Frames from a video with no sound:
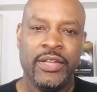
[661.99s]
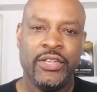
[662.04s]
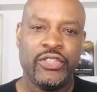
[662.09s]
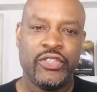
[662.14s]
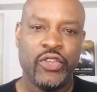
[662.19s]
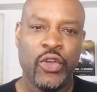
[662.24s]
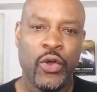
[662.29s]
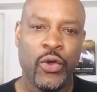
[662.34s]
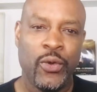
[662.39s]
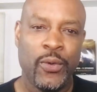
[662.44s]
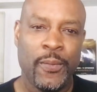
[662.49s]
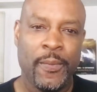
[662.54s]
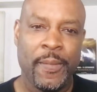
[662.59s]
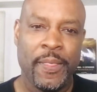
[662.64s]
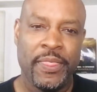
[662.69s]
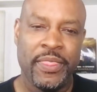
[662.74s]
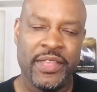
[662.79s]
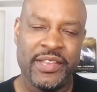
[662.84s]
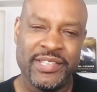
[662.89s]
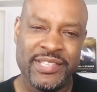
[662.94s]
So
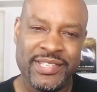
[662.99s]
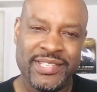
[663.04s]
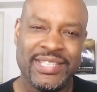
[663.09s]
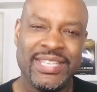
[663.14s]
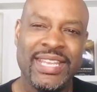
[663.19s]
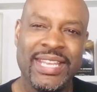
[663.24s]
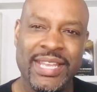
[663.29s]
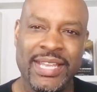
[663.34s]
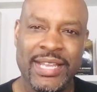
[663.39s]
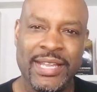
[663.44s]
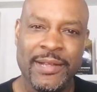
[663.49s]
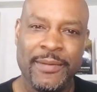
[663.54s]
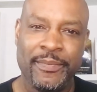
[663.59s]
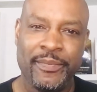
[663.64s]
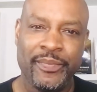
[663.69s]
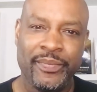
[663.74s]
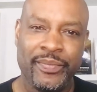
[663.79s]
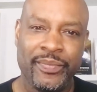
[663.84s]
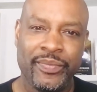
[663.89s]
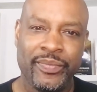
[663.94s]
the C
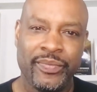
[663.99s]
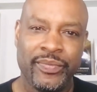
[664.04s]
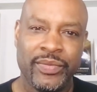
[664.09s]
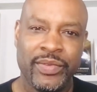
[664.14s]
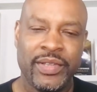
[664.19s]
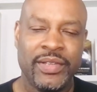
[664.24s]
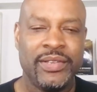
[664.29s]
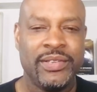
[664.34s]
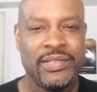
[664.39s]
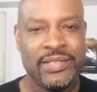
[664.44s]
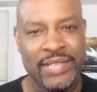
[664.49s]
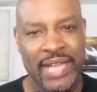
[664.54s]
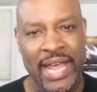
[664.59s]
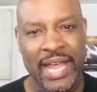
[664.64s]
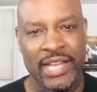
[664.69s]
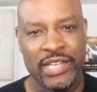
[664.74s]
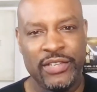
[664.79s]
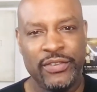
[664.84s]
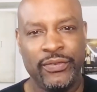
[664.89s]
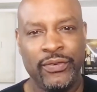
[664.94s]

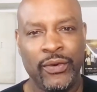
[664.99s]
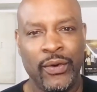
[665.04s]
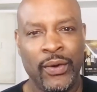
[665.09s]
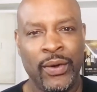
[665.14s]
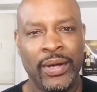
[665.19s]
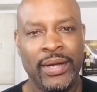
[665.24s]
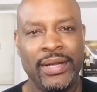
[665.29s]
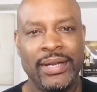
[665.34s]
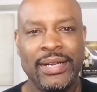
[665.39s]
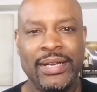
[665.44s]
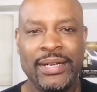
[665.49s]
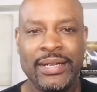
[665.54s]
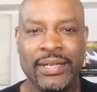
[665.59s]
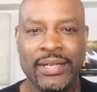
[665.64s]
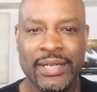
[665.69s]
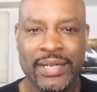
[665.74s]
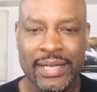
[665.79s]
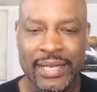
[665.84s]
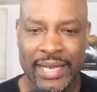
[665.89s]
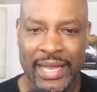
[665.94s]
stands for
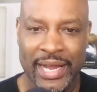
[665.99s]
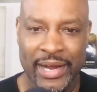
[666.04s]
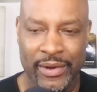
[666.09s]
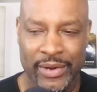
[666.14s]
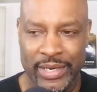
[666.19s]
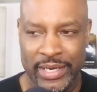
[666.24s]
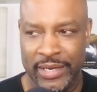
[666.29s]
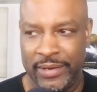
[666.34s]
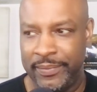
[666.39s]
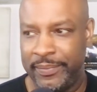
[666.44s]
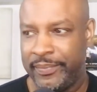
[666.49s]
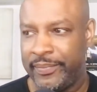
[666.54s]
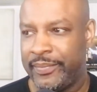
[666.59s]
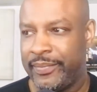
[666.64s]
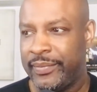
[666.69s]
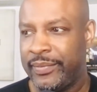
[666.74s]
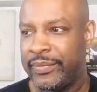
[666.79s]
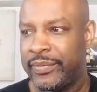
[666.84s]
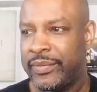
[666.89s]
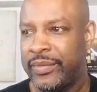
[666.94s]
clarity.
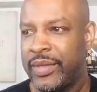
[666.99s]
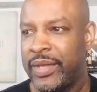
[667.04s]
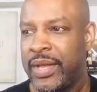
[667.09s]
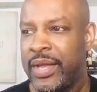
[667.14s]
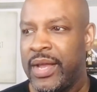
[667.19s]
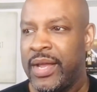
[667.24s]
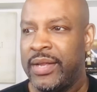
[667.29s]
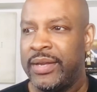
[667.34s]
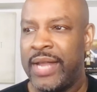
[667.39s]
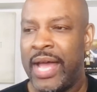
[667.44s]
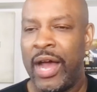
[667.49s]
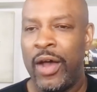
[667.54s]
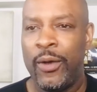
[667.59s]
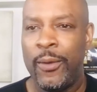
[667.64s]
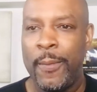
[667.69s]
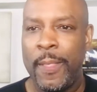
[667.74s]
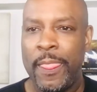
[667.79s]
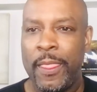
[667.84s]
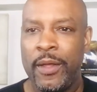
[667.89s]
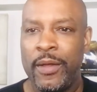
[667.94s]

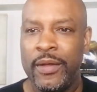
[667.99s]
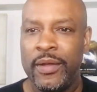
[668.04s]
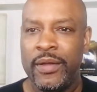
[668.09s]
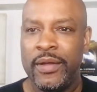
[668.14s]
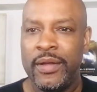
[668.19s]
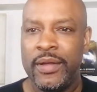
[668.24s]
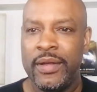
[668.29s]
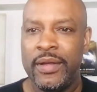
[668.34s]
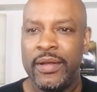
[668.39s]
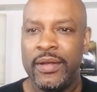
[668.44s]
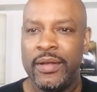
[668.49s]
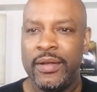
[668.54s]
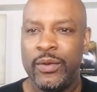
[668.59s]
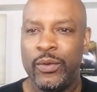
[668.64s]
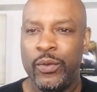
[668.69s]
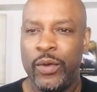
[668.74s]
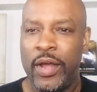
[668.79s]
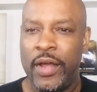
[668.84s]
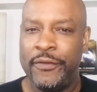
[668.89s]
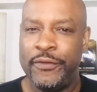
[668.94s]
Now,
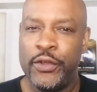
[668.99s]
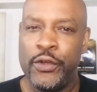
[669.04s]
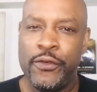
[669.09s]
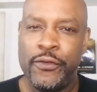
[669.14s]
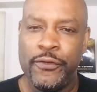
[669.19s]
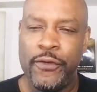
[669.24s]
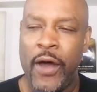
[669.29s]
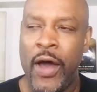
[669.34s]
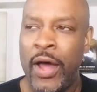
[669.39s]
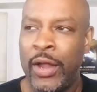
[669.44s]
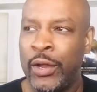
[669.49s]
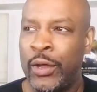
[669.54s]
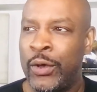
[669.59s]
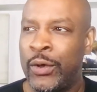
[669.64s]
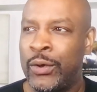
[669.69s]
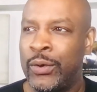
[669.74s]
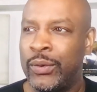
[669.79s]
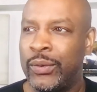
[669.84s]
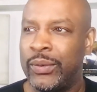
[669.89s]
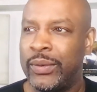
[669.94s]
if you
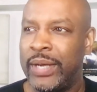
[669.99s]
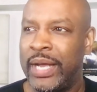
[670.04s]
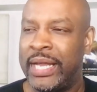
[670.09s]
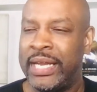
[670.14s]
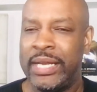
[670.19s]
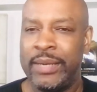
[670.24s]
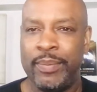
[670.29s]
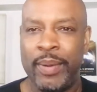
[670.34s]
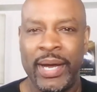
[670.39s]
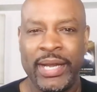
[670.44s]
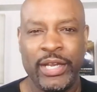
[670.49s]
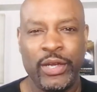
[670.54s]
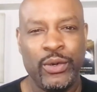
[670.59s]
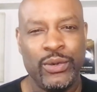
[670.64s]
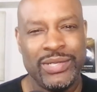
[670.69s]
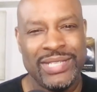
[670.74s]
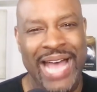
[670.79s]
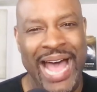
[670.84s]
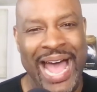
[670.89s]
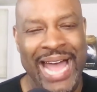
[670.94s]
follow anybody
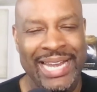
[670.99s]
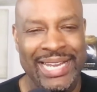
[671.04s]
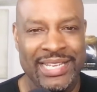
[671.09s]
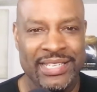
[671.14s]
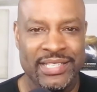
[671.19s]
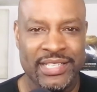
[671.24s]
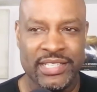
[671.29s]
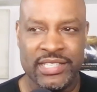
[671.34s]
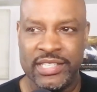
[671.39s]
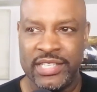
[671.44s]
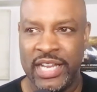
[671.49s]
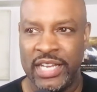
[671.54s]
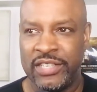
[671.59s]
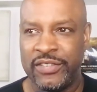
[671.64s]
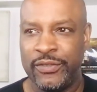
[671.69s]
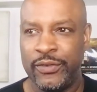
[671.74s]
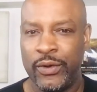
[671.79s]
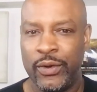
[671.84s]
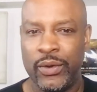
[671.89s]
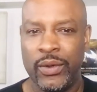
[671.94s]
who's highly
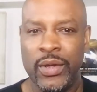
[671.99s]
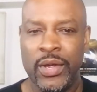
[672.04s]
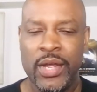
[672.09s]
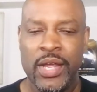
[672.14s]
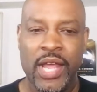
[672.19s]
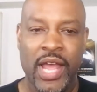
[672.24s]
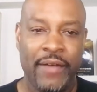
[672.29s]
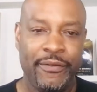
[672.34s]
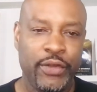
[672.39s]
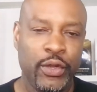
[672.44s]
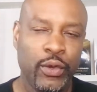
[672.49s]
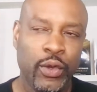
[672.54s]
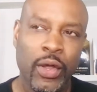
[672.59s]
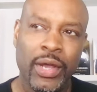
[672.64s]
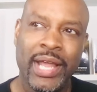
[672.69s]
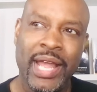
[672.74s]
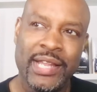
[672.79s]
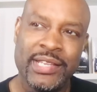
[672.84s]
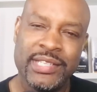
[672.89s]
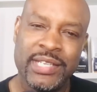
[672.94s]
successful, if you
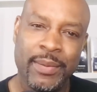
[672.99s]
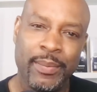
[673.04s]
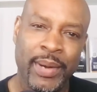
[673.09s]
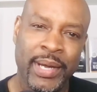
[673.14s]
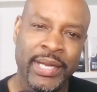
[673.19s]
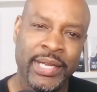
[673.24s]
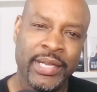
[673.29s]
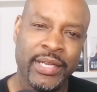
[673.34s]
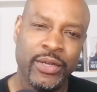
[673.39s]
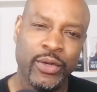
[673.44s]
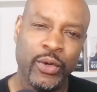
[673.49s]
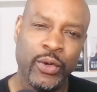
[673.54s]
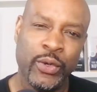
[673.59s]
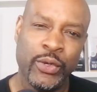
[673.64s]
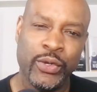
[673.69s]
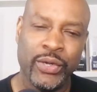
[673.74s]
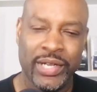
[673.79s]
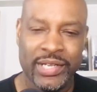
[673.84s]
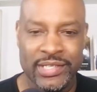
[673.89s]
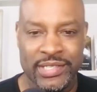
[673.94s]
look at somebody who
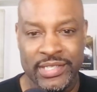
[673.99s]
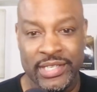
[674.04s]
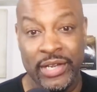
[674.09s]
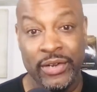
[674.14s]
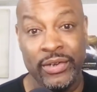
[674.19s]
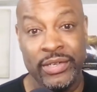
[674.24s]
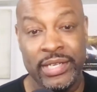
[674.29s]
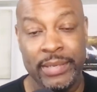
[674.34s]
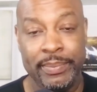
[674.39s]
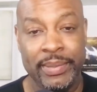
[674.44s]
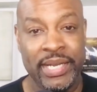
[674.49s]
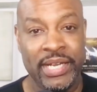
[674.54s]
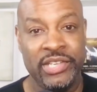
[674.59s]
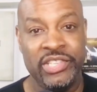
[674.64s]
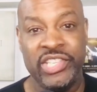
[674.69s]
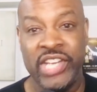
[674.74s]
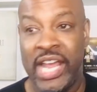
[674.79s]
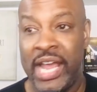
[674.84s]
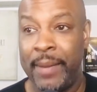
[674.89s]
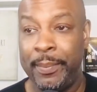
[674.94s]
you consider to be a
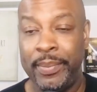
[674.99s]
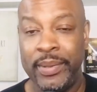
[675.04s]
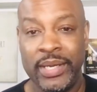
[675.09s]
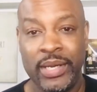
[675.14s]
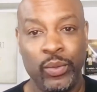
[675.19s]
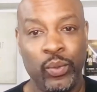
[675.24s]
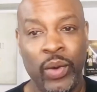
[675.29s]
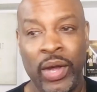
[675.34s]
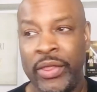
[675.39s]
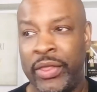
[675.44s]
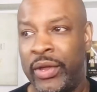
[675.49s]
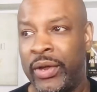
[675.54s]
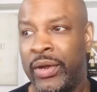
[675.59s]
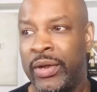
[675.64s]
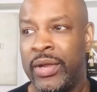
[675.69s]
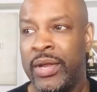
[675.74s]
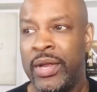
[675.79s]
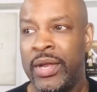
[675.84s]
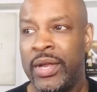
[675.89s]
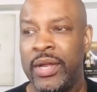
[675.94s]
champion,
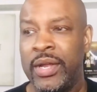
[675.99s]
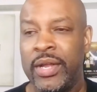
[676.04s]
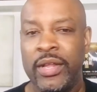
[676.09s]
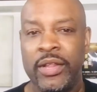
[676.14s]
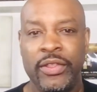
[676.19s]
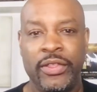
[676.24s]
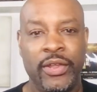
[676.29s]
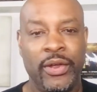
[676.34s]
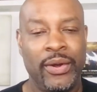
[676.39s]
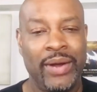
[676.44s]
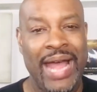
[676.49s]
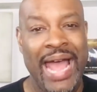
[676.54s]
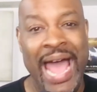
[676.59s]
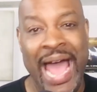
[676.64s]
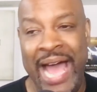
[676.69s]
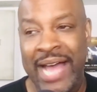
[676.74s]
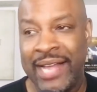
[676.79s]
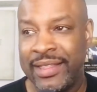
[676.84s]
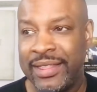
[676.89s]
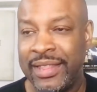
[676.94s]
whether they're
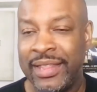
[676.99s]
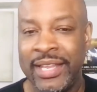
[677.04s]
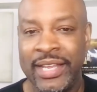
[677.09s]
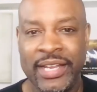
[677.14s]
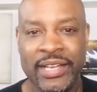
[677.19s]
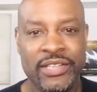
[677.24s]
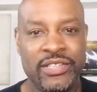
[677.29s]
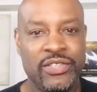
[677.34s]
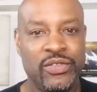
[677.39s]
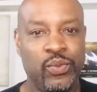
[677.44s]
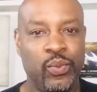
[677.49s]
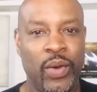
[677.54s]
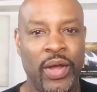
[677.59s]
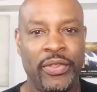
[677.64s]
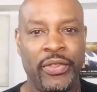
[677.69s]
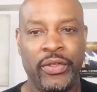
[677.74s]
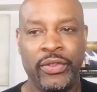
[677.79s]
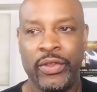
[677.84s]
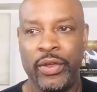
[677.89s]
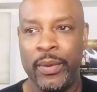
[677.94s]
athletes,
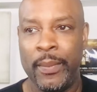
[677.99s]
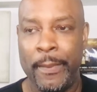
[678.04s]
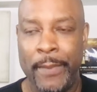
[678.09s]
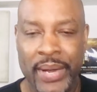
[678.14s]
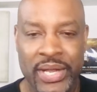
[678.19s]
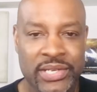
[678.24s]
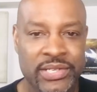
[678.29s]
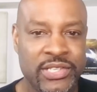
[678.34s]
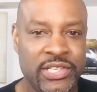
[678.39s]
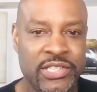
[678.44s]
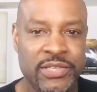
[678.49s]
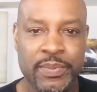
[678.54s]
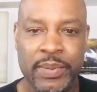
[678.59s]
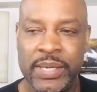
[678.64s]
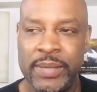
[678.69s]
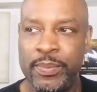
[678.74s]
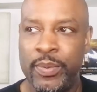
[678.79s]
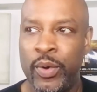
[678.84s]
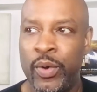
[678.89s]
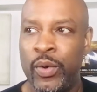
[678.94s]
whether they're business
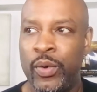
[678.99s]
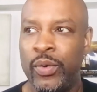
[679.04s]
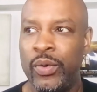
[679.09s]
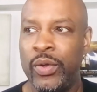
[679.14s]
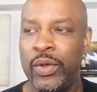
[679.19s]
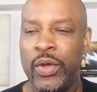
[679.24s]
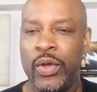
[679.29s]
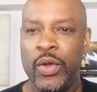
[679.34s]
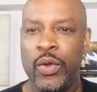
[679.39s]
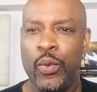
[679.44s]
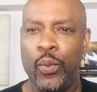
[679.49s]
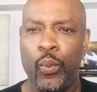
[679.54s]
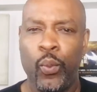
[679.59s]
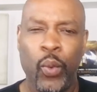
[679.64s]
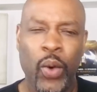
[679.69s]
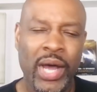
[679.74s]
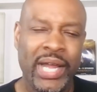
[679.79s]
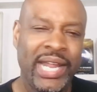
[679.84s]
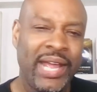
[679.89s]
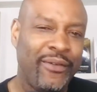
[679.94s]
people,
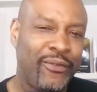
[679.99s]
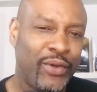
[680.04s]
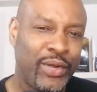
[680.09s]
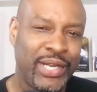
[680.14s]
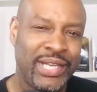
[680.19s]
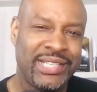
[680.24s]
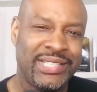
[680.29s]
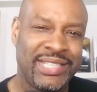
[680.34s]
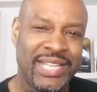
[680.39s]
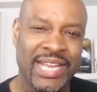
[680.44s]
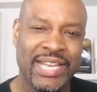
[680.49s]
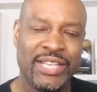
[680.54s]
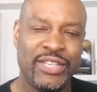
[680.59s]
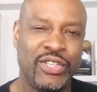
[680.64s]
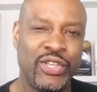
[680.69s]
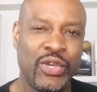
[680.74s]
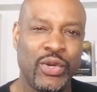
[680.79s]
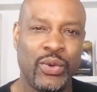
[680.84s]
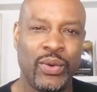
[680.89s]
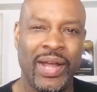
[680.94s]
whatever it is they
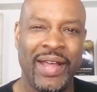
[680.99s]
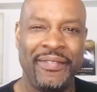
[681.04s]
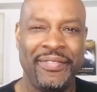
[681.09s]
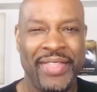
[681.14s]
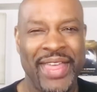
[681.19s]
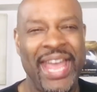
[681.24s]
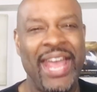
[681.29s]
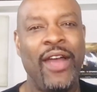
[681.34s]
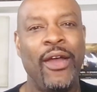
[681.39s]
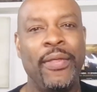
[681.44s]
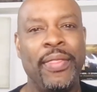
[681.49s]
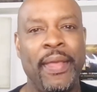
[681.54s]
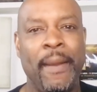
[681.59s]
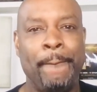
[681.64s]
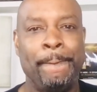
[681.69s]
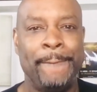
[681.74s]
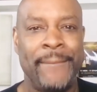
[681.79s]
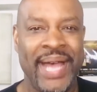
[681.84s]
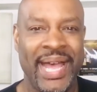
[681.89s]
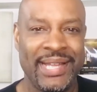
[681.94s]
do, if they are the
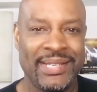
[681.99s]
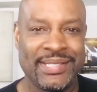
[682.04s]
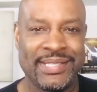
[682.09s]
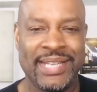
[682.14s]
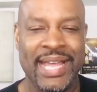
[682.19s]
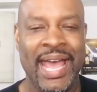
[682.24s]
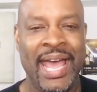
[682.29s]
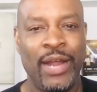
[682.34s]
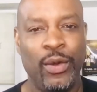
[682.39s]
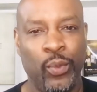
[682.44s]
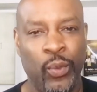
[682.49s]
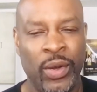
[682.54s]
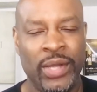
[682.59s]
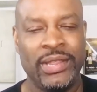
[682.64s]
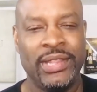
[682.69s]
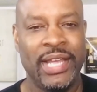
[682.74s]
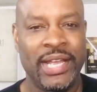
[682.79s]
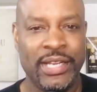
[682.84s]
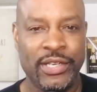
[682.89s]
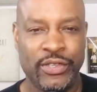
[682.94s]
best at
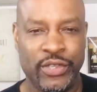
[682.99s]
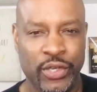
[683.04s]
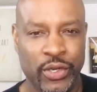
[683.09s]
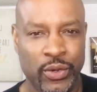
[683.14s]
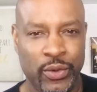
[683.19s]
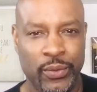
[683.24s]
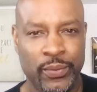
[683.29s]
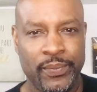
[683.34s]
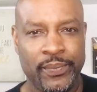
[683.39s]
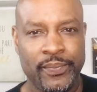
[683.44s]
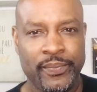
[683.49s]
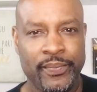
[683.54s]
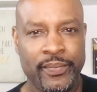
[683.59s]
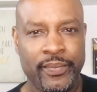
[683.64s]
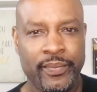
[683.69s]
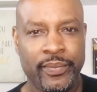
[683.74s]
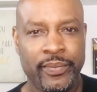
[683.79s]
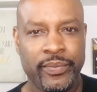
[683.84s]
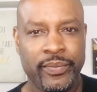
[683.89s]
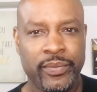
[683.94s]
what they do,
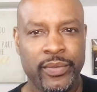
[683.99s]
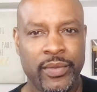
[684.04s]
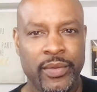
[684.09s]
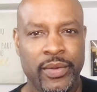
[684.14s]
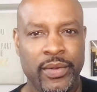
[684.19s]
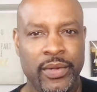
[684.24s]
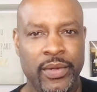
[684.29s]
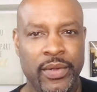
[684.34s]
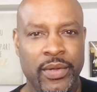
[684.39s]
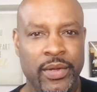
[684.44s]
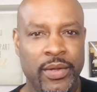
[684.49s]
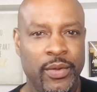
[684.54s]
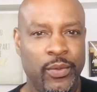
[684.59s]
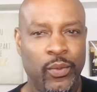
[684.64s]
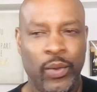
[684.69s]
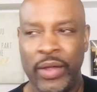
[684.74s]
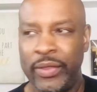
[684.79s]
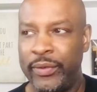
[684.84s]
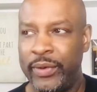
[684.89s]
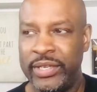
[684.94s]

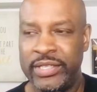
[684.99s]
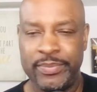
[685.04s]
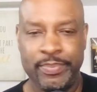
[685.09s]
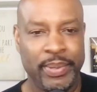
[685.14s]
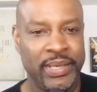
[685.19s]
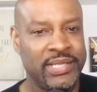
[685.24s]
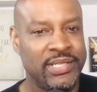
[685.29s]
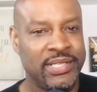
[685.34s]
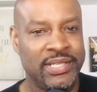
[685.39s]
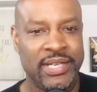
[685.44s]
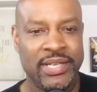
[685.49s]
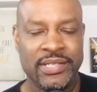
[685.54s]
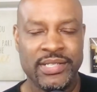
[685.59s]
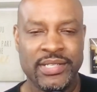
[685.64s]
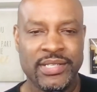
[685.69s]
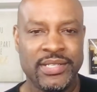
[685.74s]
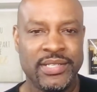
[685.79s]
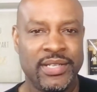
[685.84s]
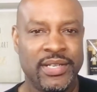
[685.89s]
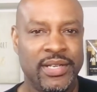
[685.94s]
whether it's
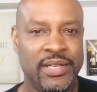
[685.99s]
business,